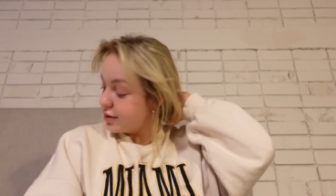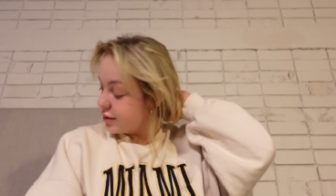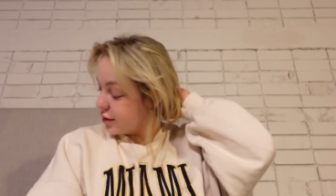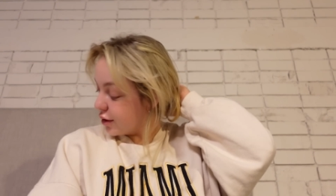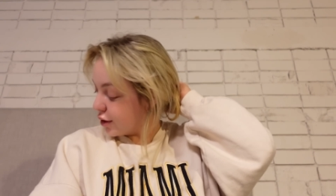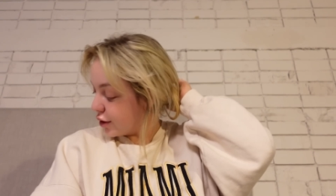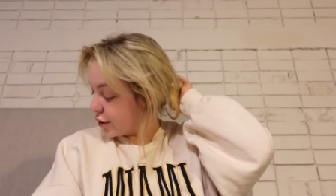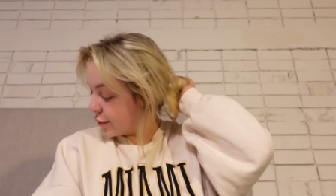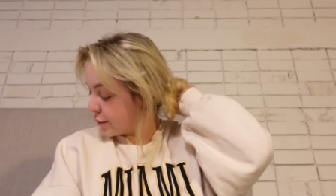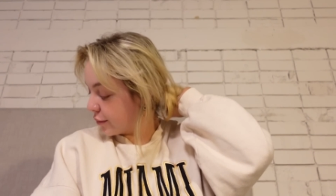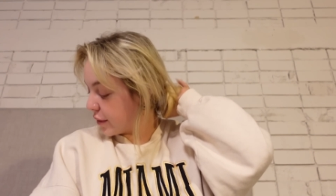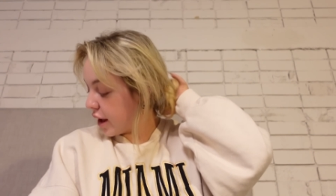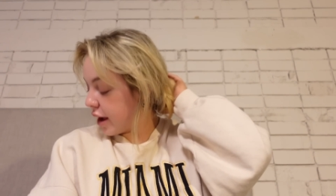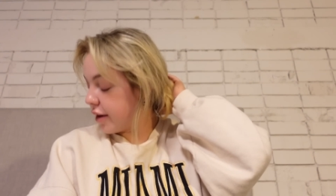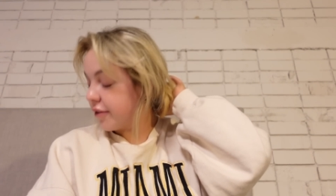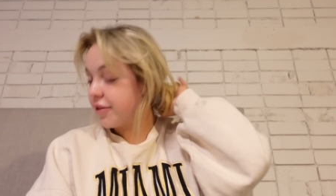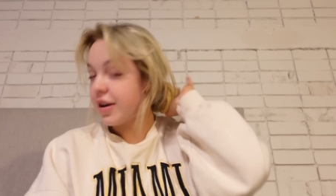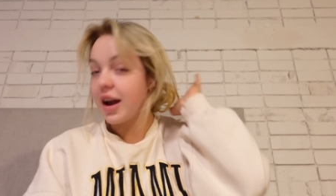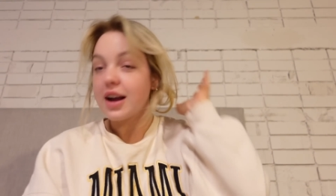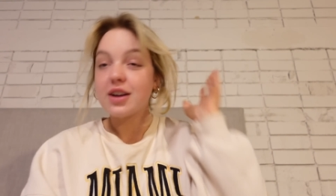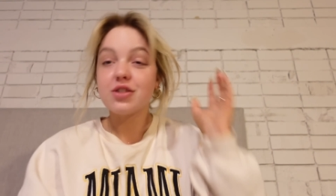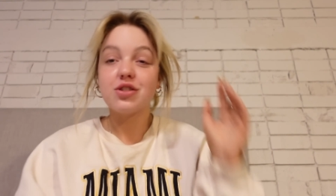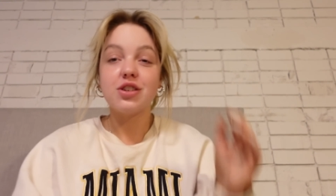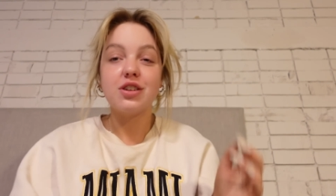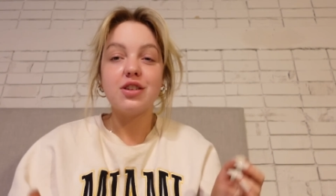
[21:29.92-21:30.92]
so I've
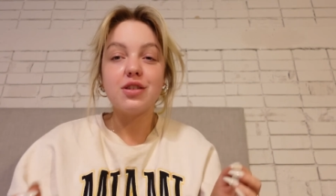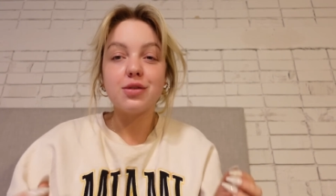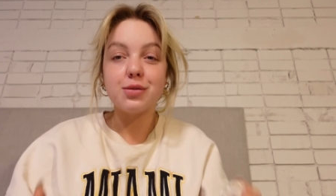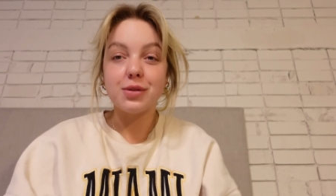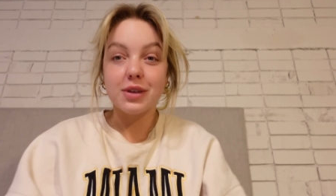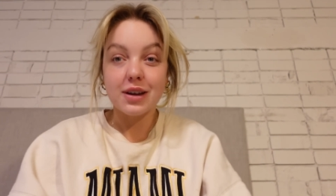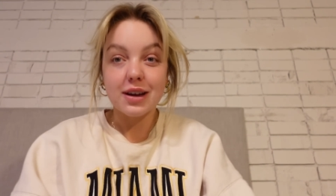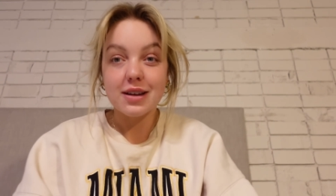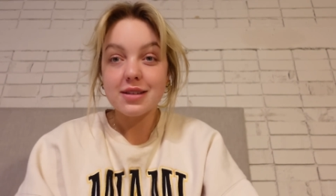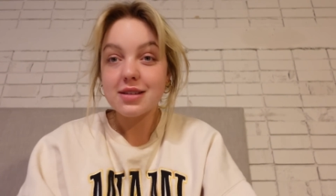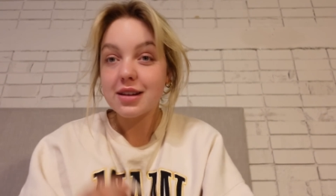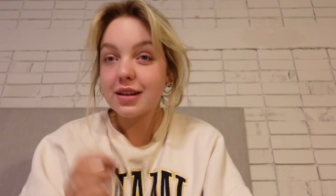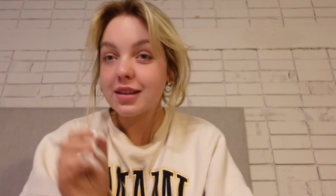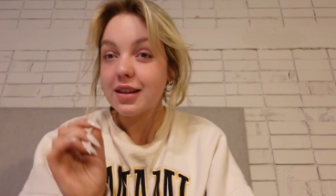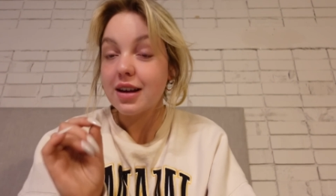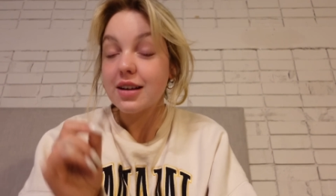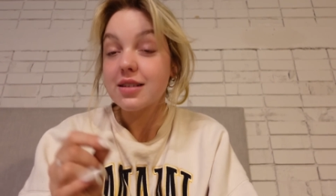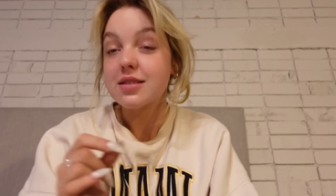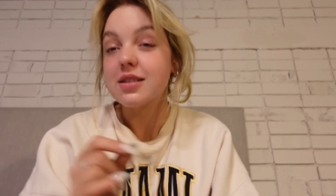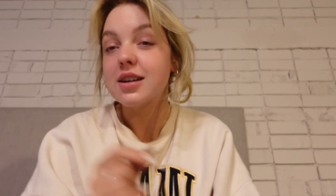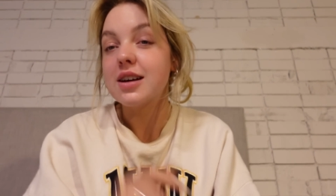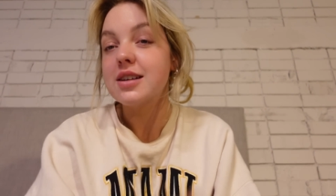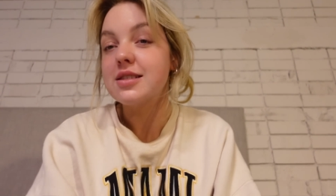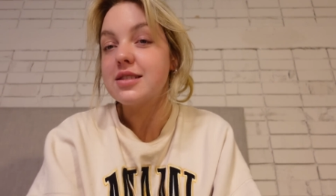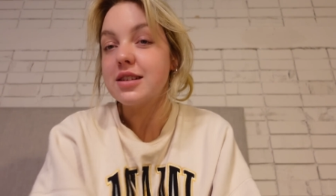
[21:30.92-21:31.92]
actually just realised
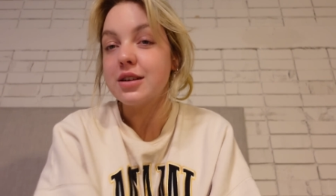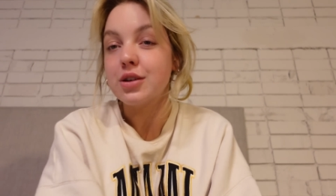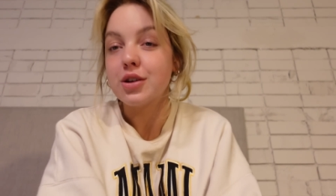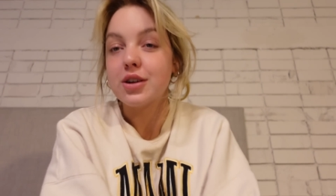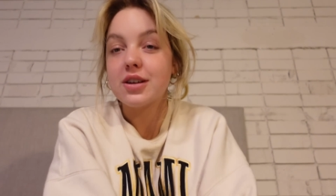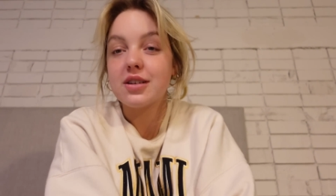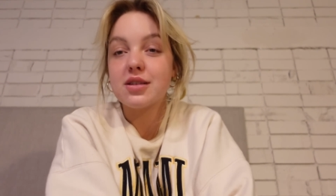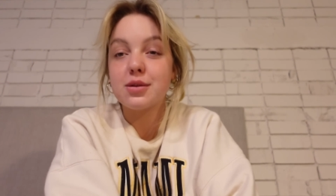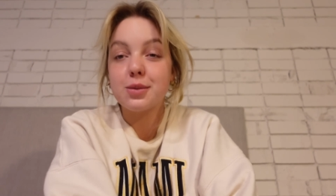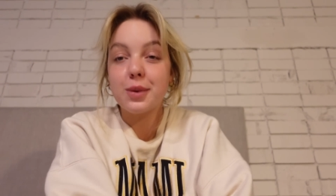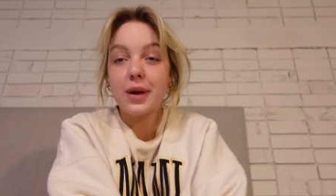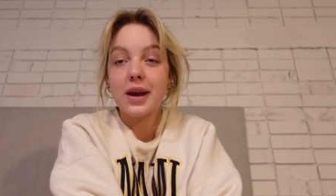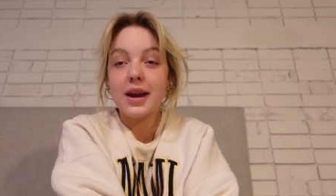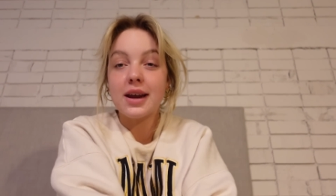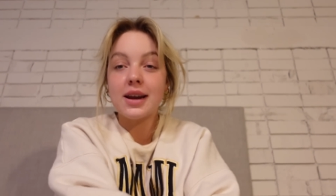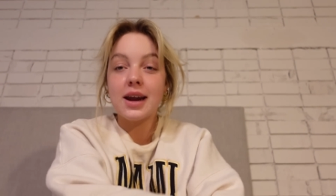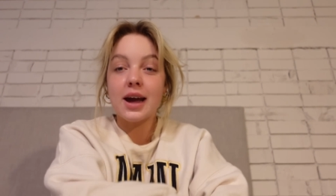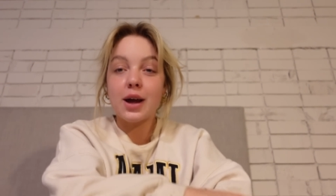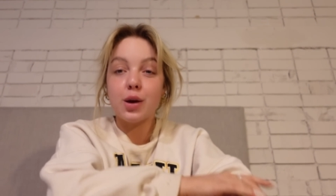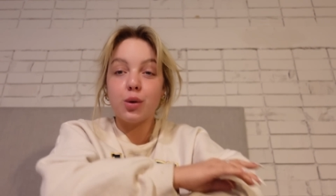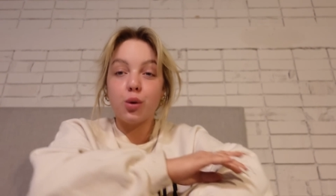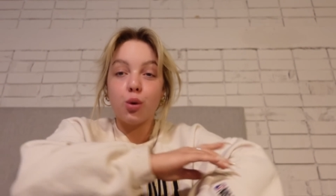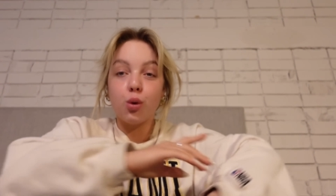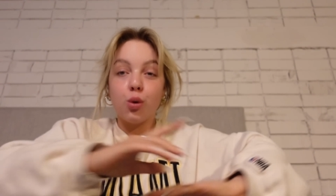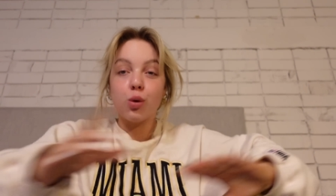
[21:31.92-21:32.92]
last night I did not explain
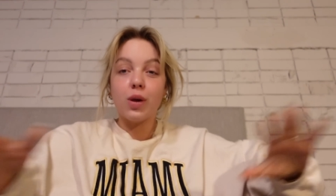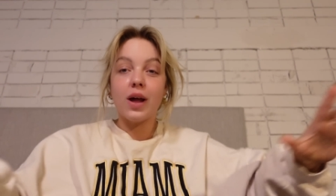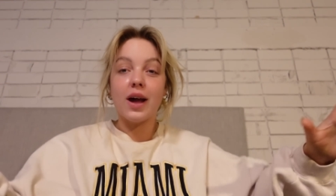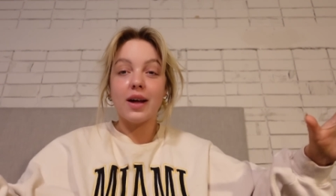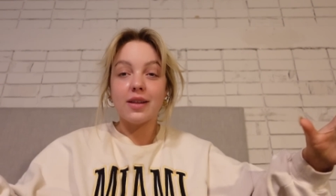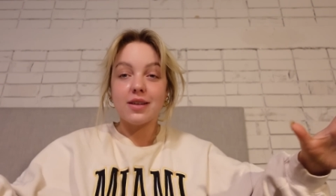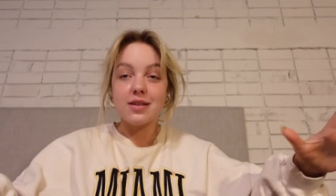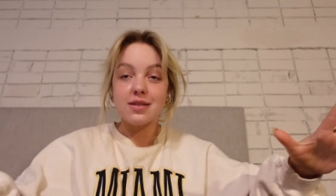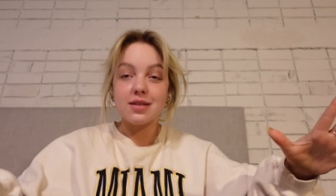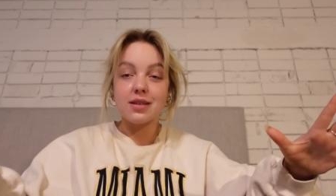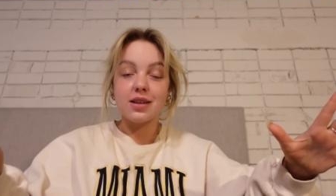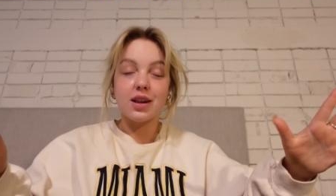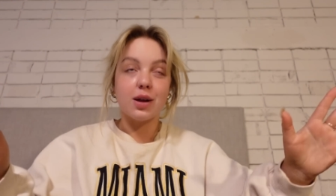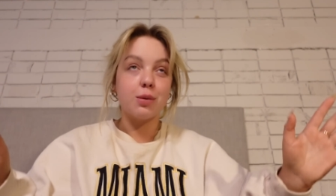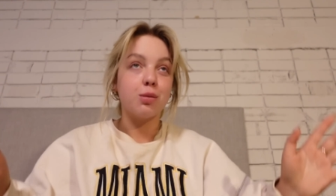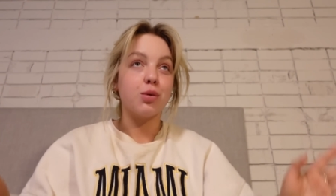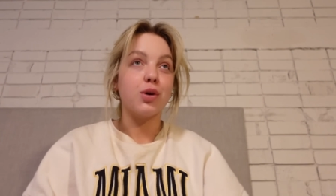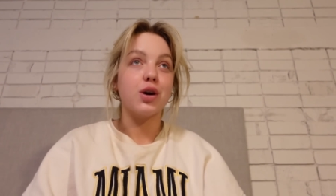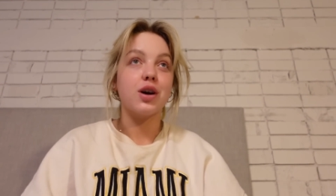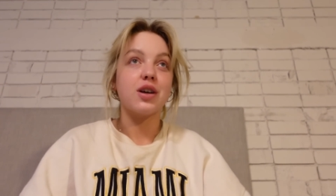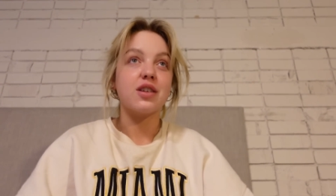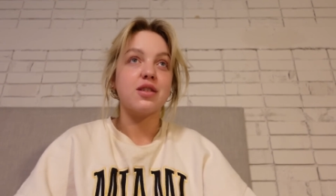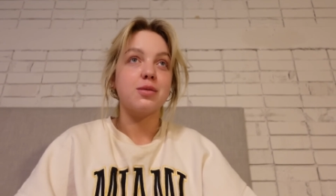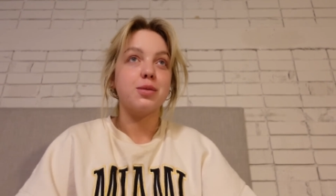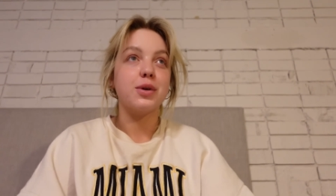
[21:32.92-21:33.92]
at all how this club
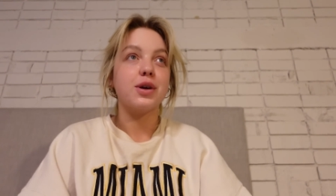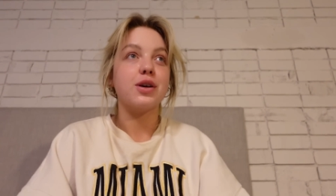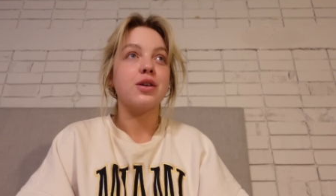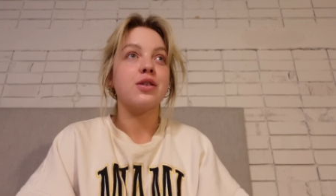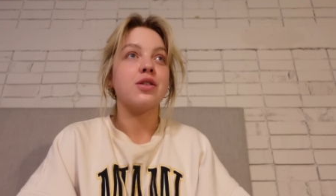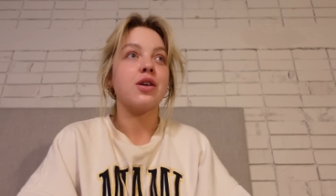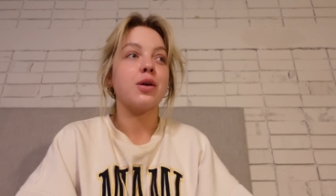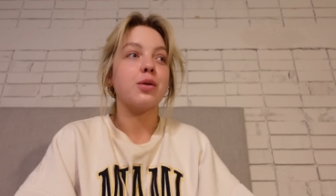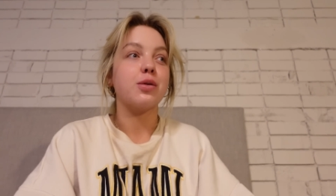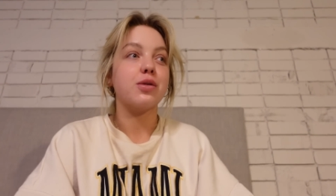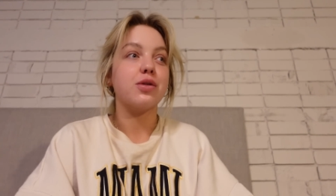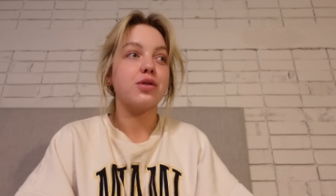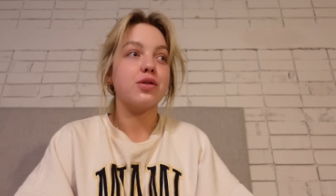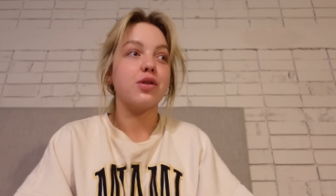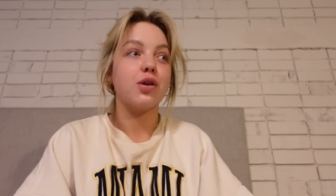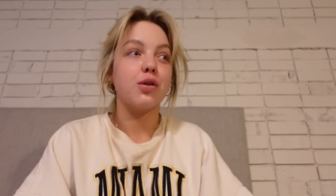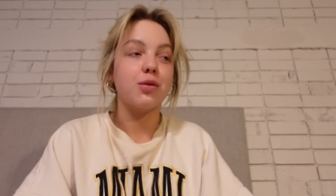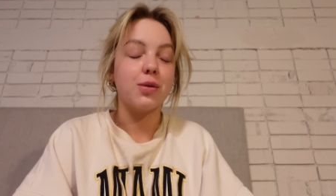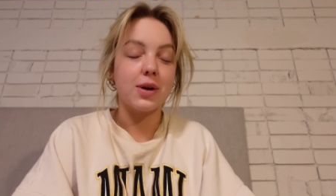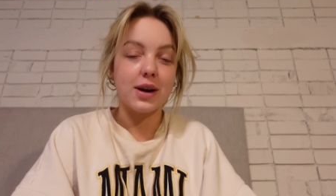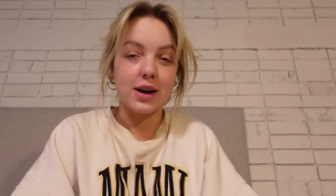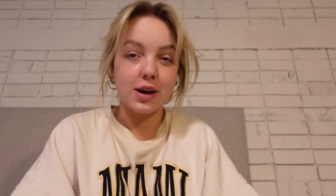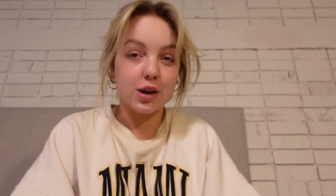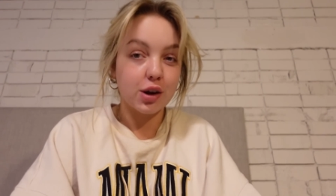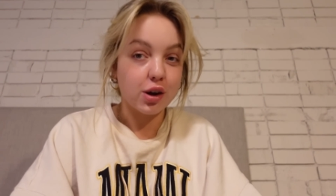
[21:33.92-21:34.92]
works because I was so
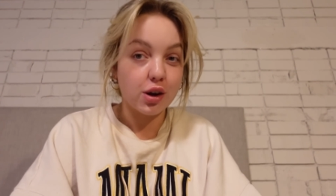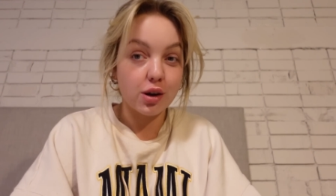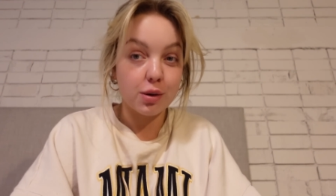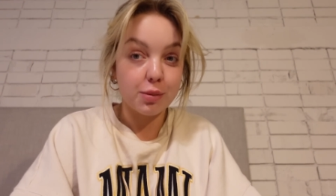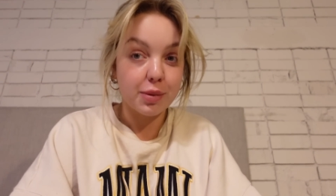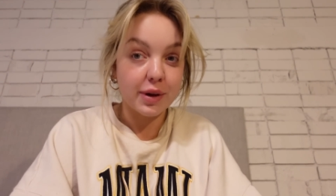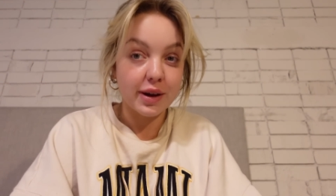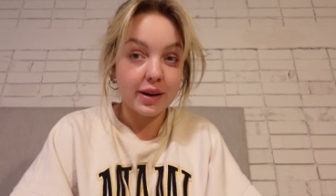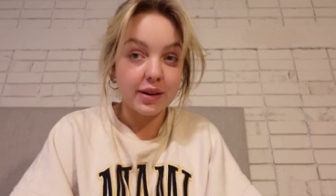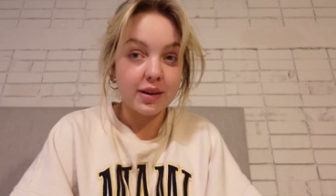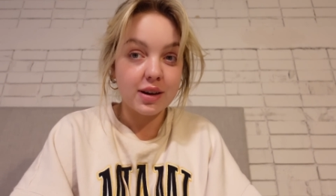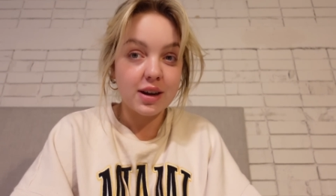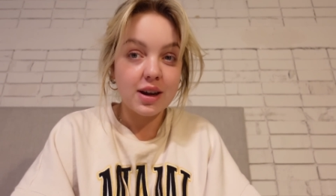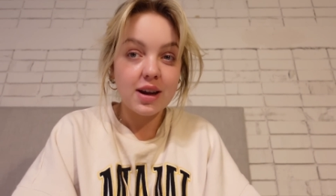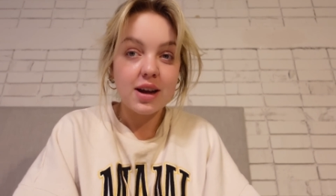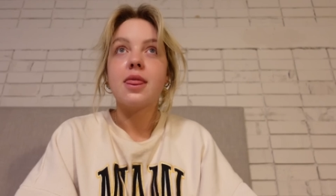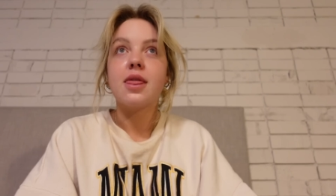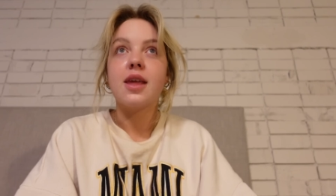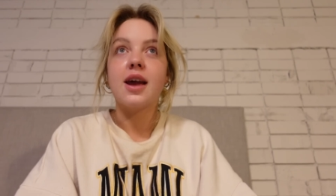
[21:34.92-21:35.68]
ready to go to bed.